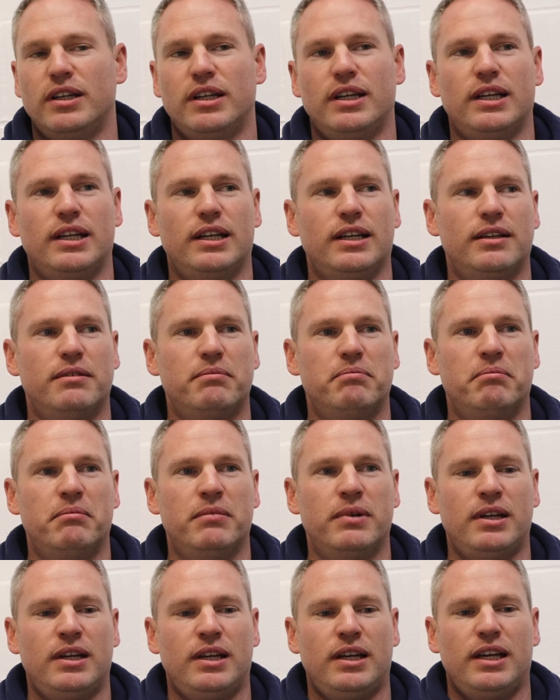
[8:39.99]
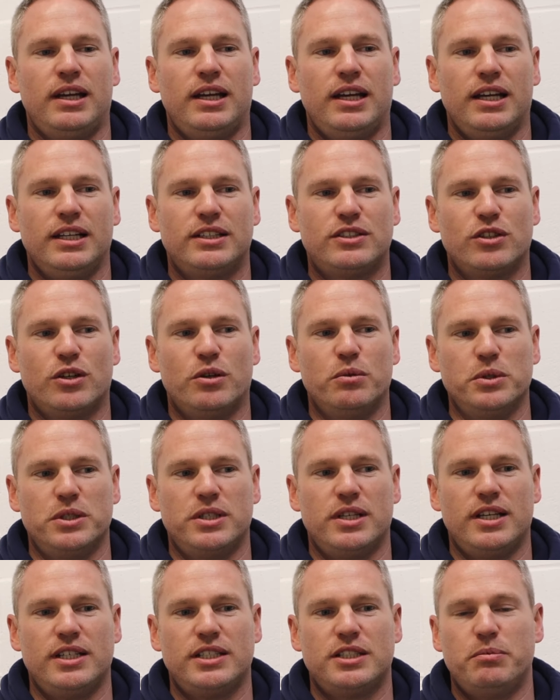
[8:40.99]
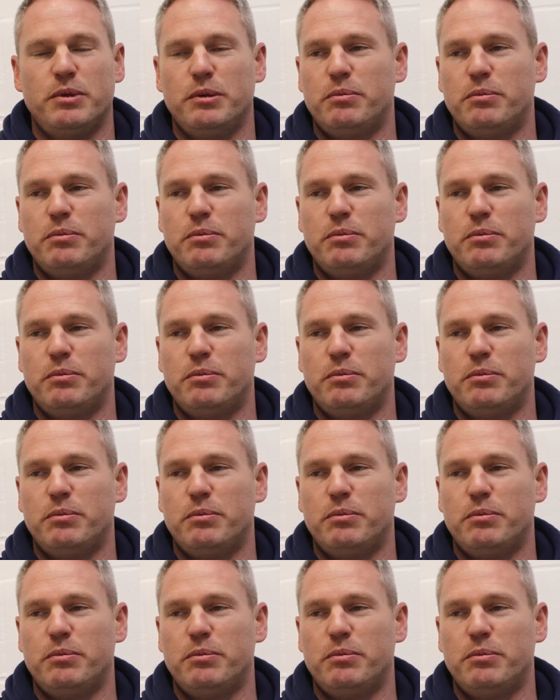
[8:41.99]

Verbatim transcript: Um, it's always nice